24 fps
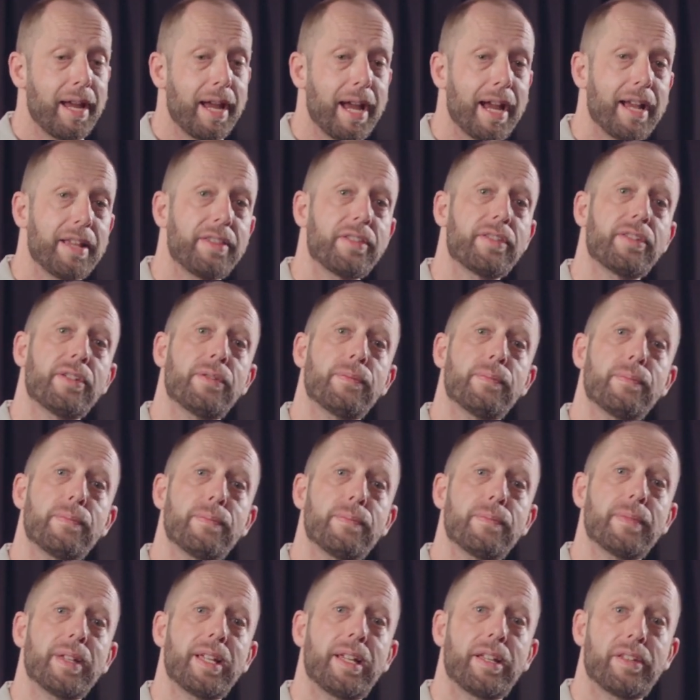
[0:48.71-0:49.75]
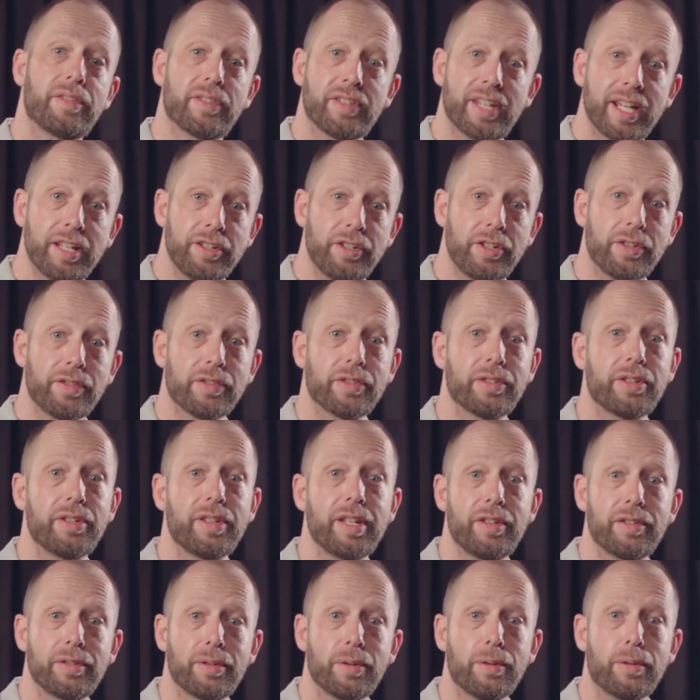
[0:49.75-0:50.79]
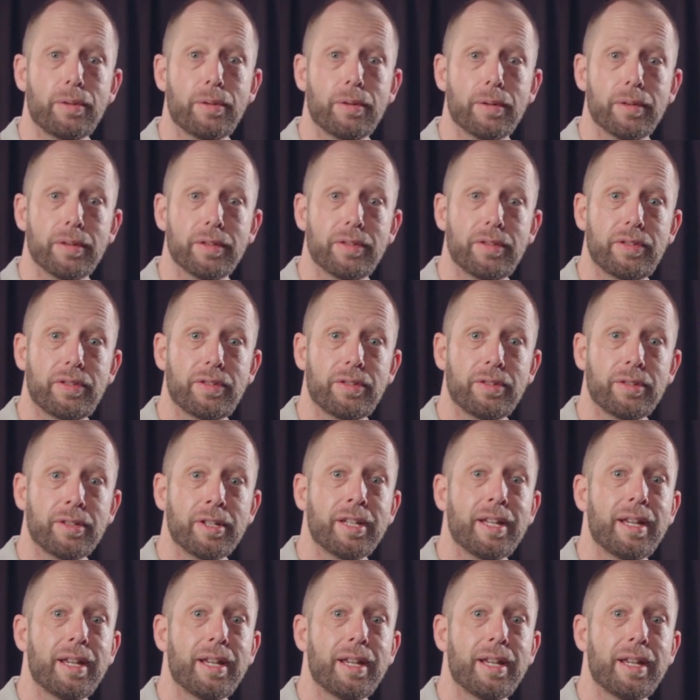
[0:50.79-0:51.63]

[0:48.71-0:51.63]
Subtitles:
add some extensions to these chords.